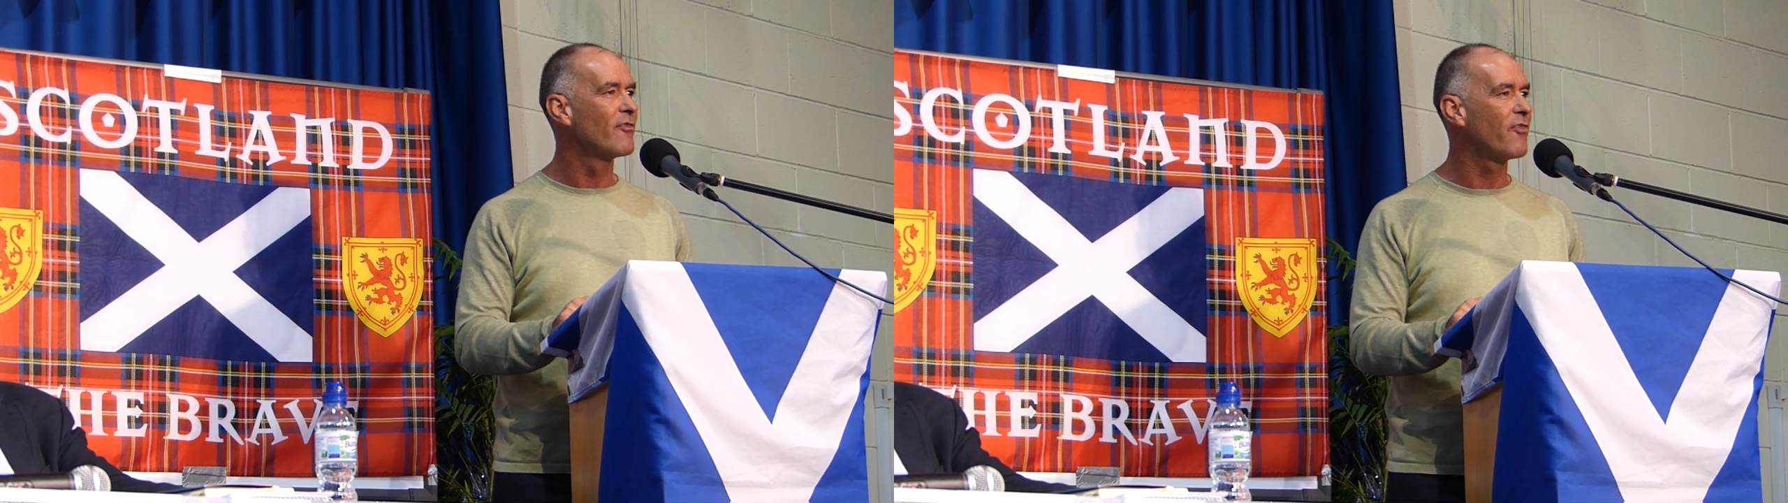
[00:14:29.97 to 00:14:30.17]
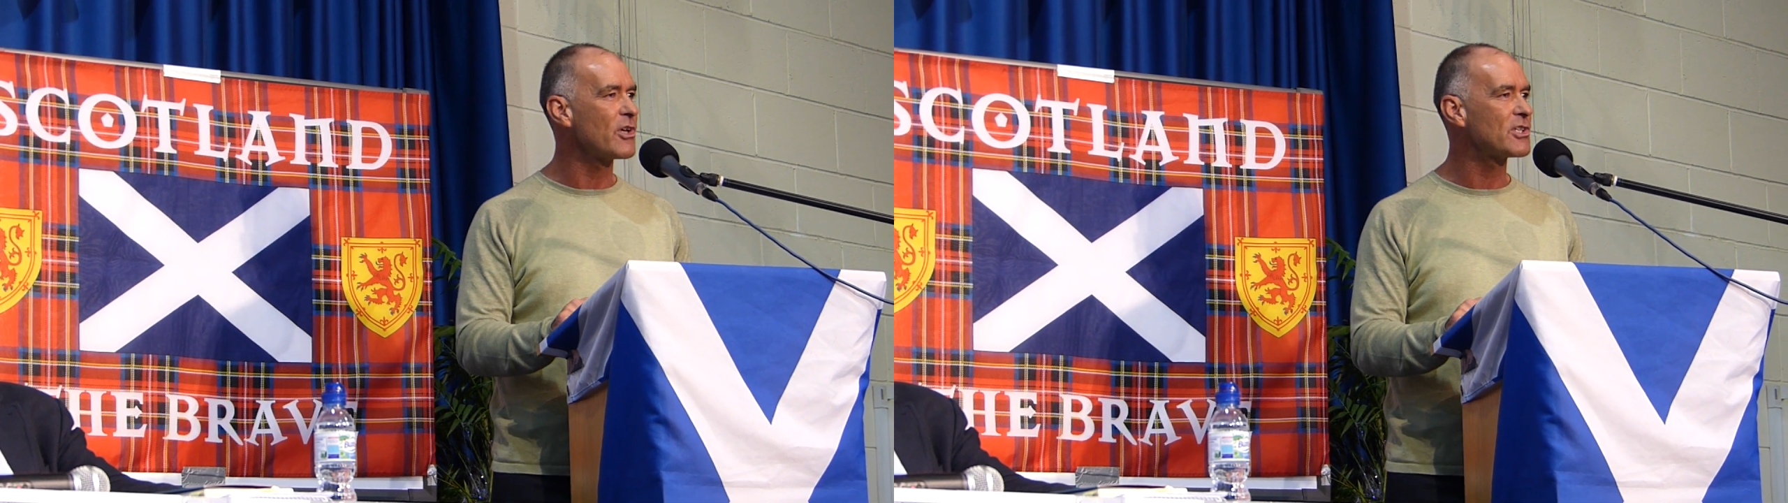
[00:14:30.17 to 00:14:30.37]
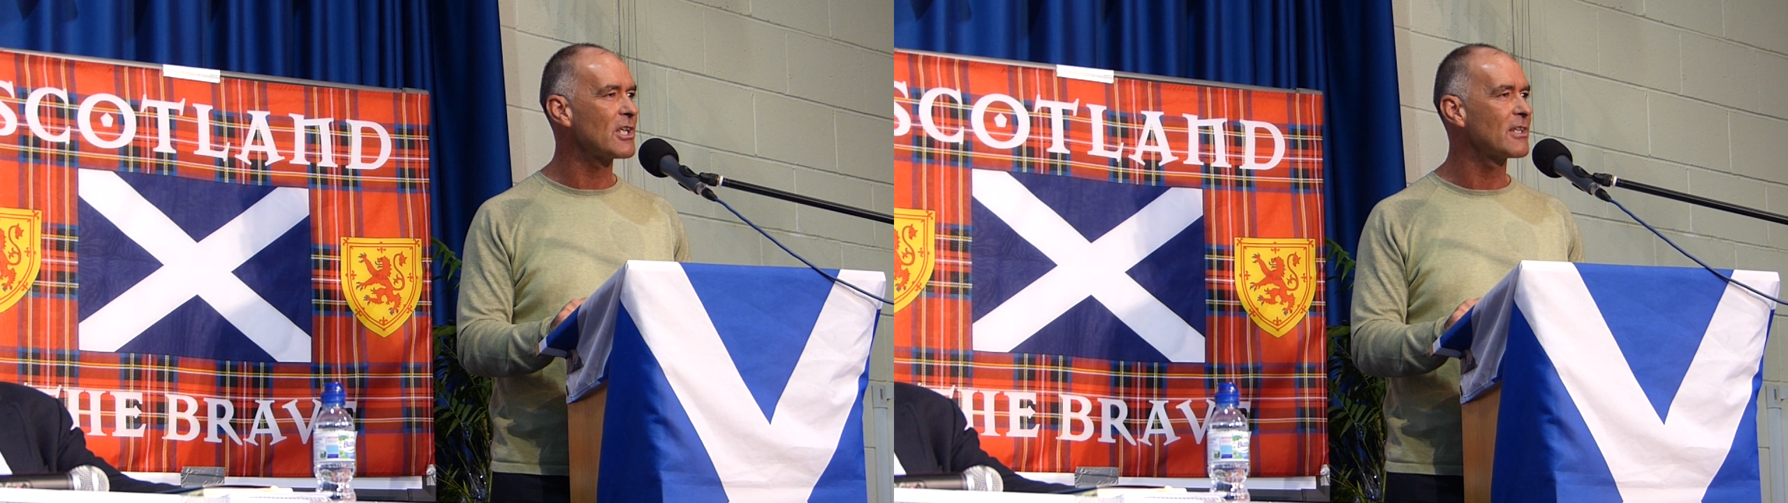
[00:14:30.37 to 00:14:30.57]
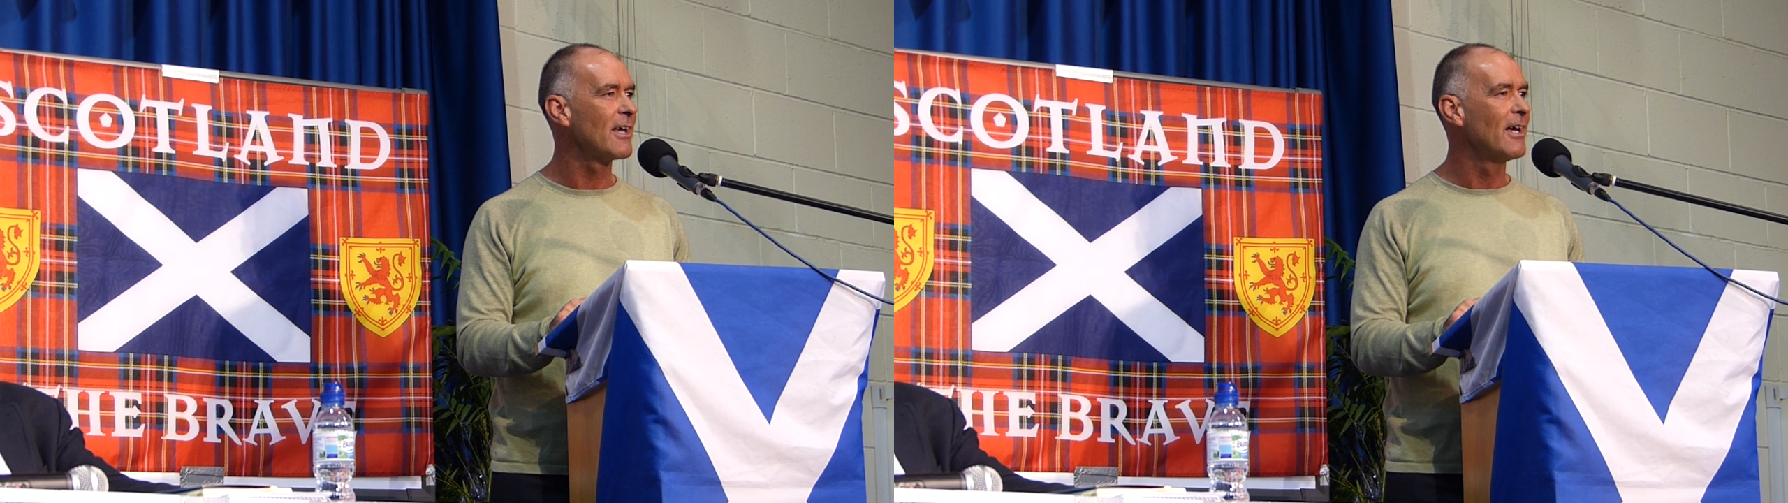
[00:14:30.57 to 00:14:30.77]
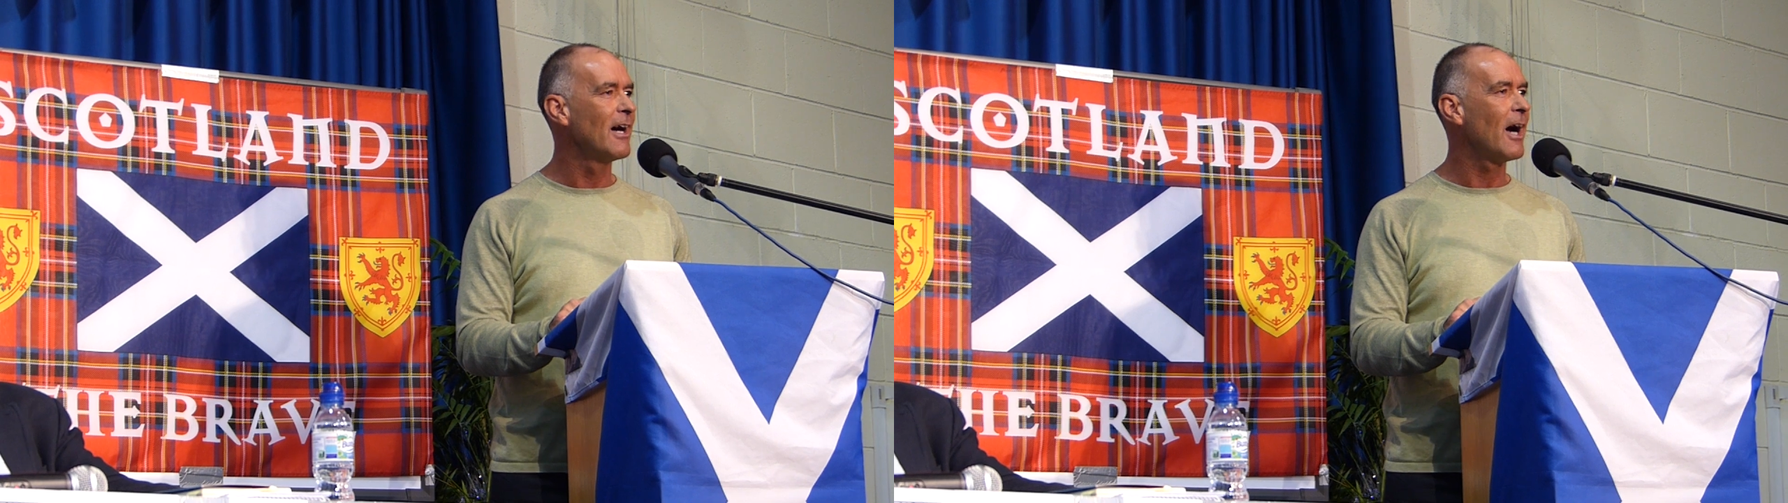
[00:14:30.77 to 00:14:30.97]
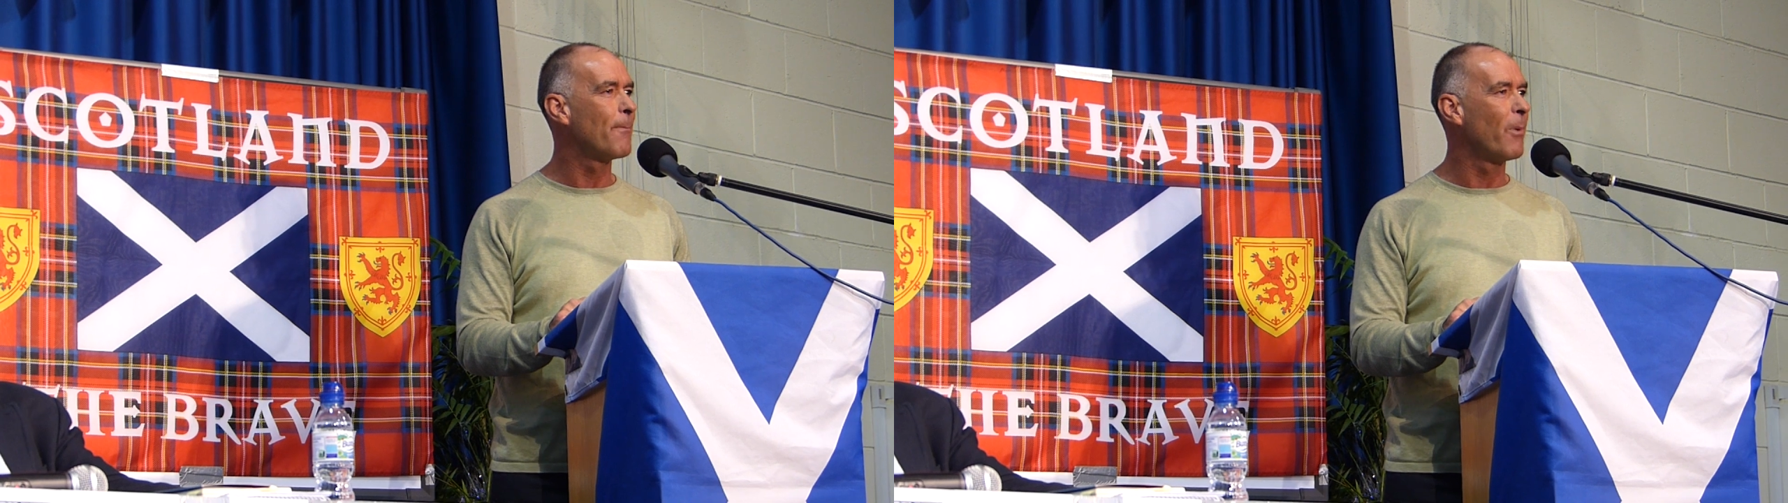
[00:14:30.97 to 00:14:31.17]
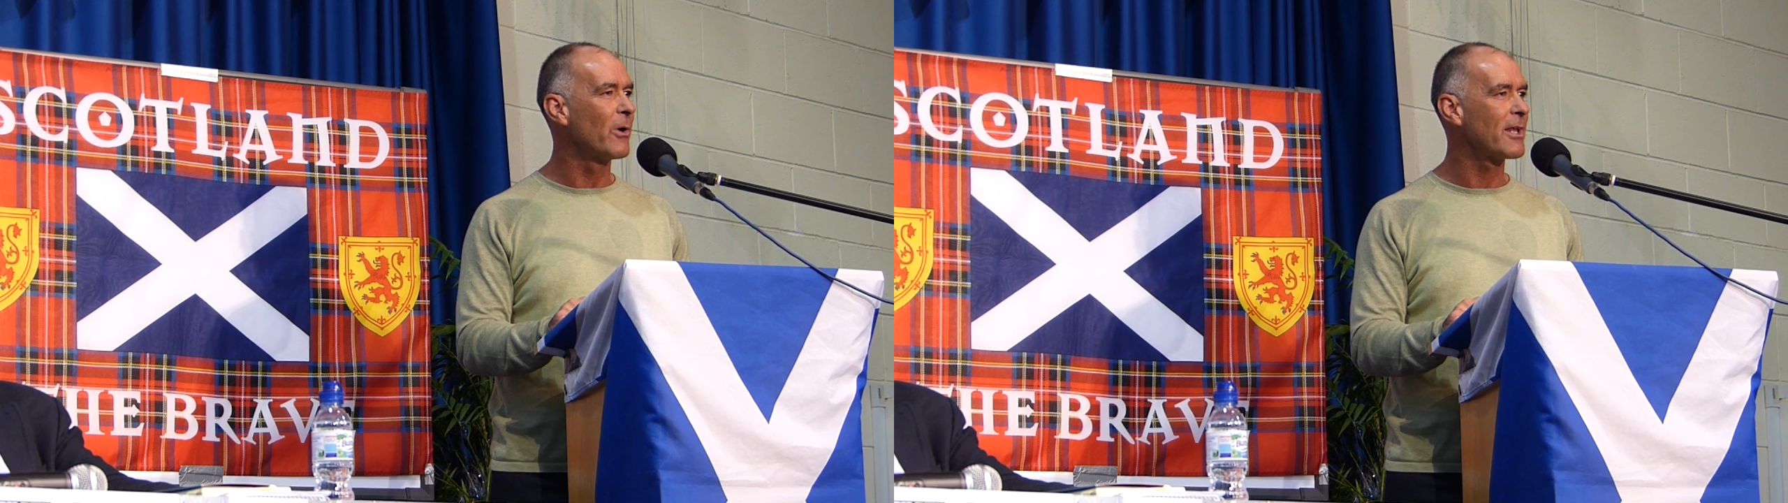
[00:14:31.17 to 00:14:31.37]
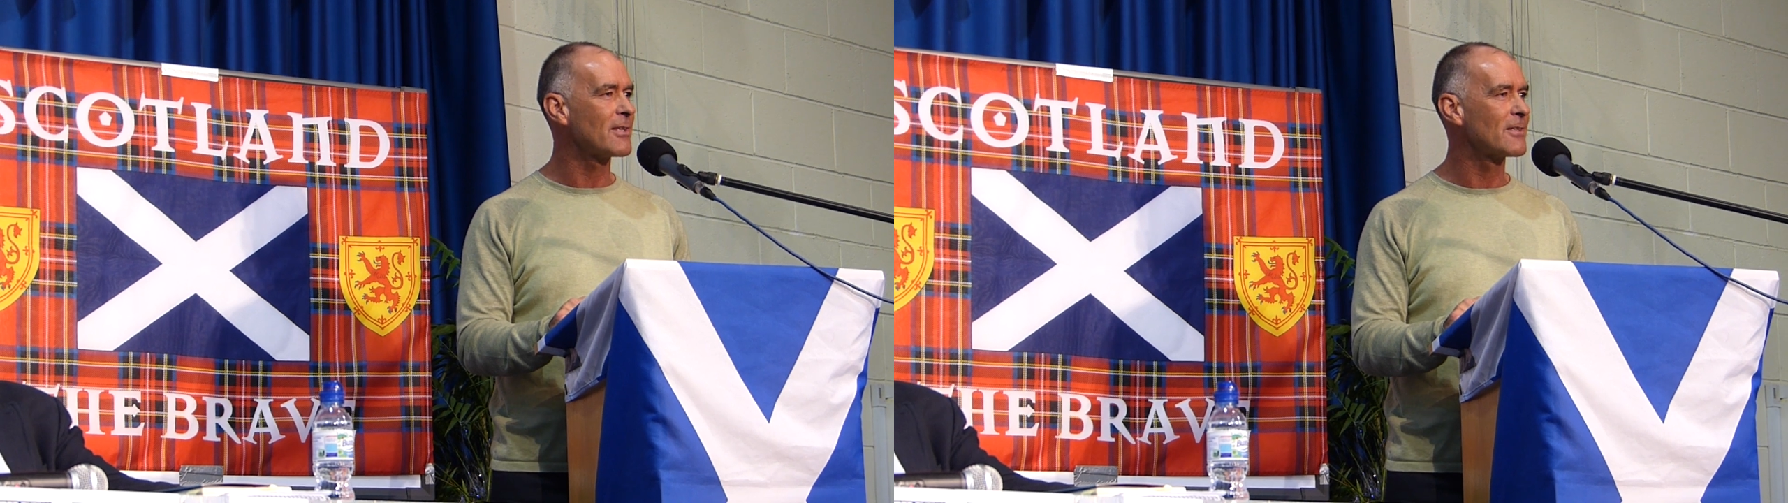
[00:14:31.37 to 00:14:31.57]
foisted
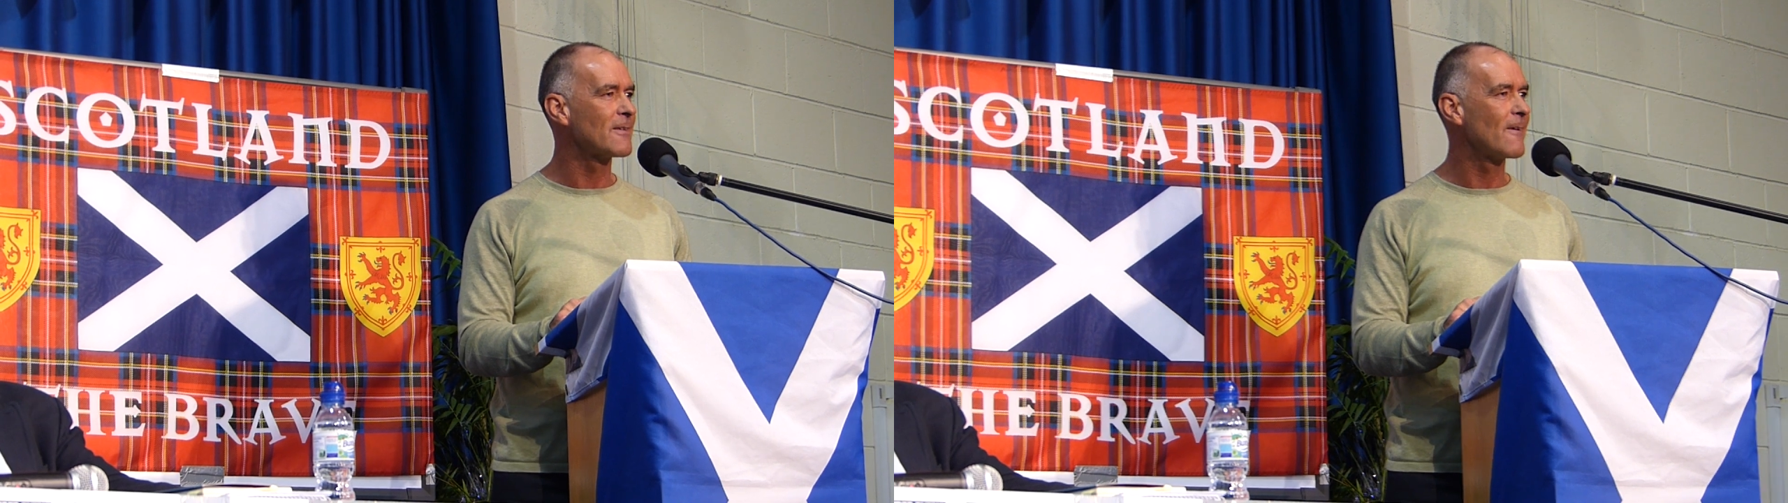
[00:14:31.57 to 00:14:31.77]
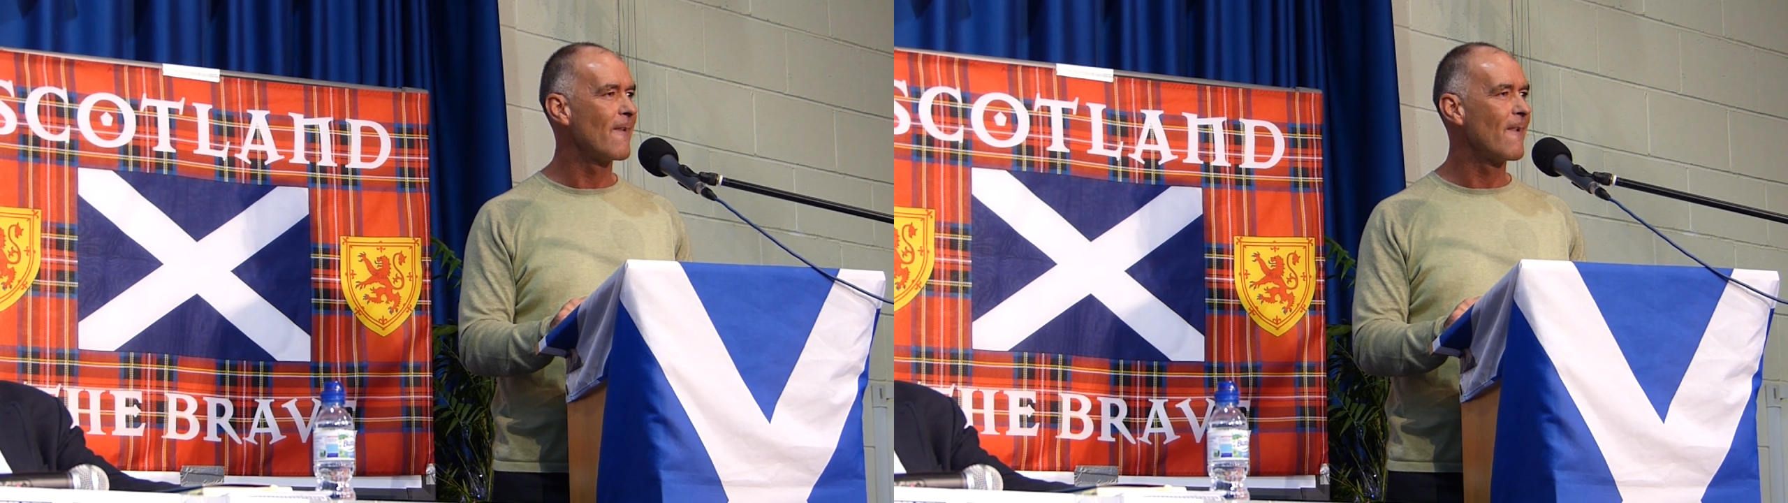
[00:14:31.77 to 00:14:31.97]
upon us.